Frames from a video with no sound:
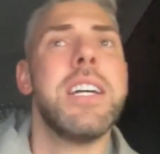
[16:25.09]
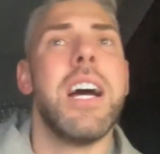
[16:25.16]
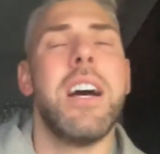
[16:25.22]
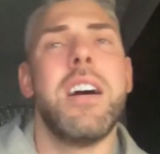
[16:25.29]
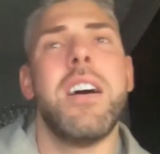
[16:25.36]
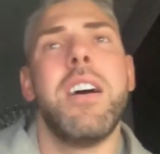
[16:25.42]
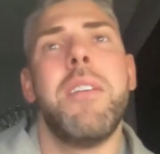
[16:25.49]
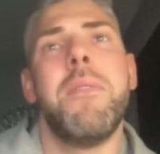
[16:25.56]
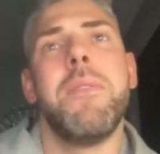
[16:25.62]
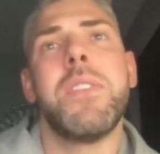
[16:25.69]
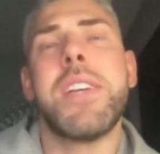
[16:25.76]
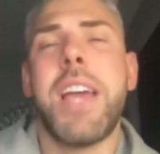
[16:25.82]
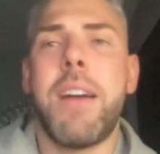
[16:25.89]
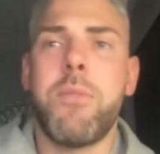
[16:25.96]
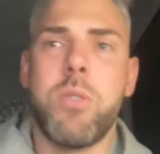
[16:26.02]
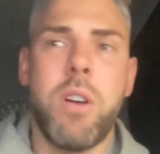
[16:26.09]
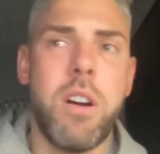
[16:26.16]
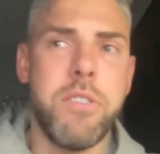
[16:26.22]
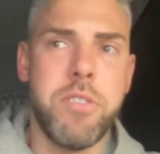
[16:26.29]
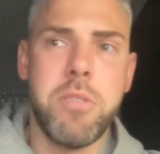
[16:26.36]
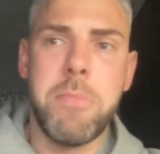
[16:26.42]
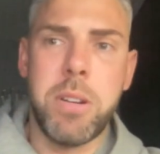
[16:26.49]
the
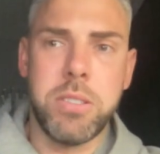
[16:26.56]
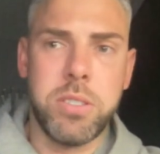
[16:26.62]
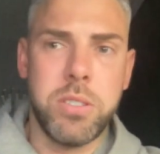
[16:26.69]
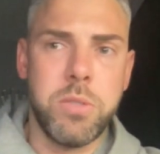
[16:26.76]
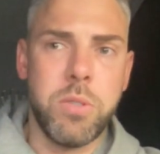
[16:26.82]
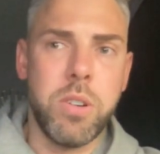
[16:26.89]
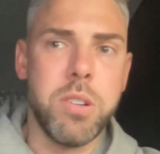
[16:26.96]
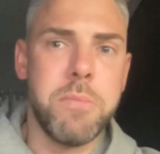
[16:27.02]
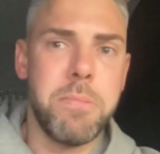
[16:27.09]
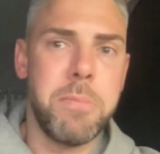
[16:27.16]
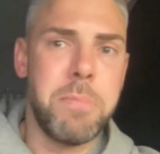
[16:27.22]
camaraderie amongst the group,